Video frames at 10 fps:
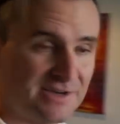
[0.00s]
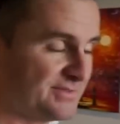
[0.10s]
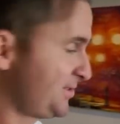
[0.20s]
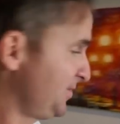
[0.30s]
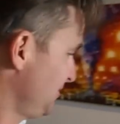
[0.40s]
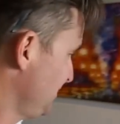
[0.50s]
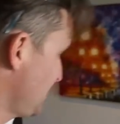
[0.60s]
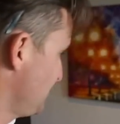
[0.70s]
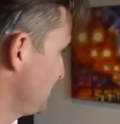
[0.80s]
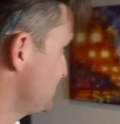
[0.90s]
I've sold a
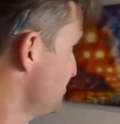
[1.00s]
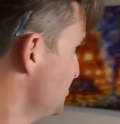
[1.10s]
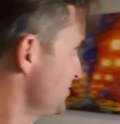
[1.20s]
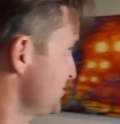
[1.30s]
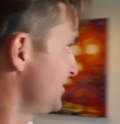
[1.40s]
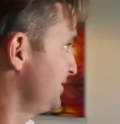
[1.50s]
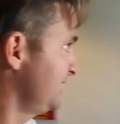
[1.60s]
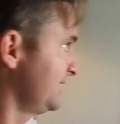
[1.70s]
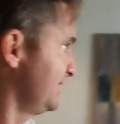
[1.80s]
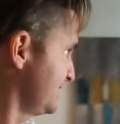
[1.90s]
lot of my tools and
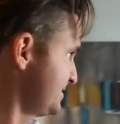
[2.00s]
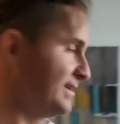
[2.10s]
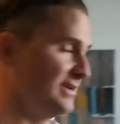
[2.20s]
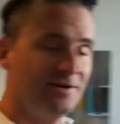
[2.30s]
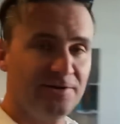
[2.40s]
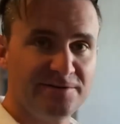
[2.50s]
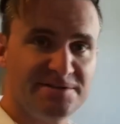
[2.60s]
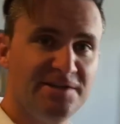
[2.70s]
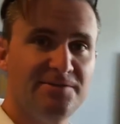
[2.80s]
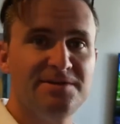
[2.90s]
everything. Next thing you know, the
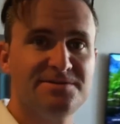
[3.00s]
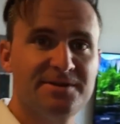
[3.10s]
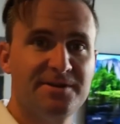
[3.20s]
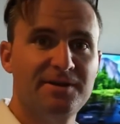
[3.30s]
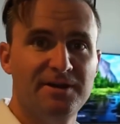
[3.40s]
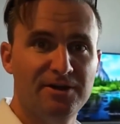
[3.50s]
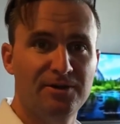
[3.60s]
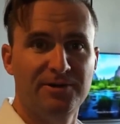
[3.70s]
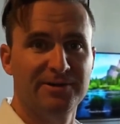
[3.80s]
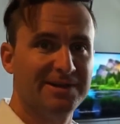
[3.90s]
TV's gonna
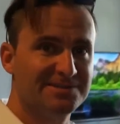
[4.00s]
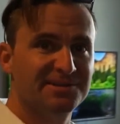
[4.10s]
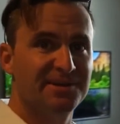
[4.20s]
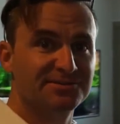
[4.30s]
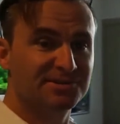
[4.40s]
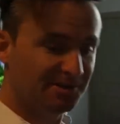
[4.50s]
go, all that stuff's